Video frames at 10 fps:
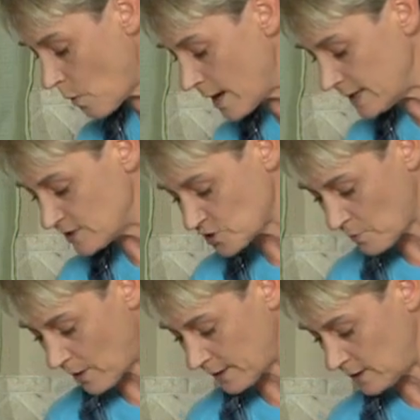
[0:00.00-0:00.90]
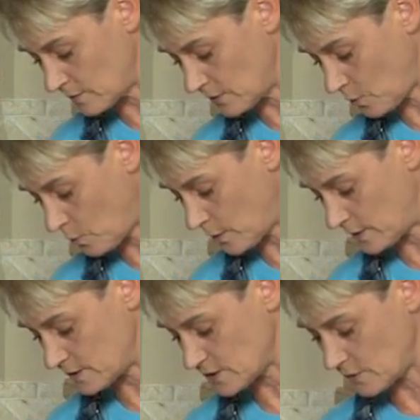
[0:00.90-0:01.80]
one inch mark here in the
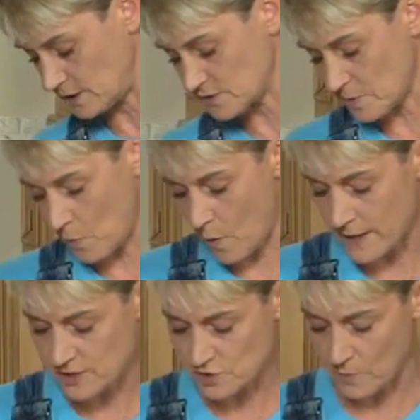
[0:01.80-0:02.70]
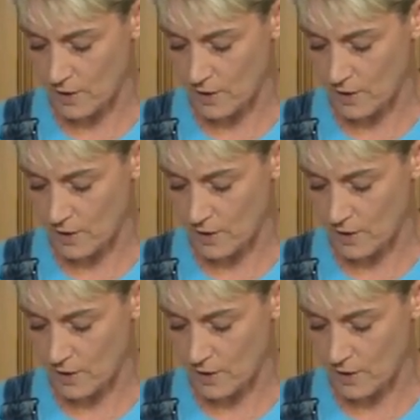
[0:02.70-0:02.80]
corner. So here's my one inch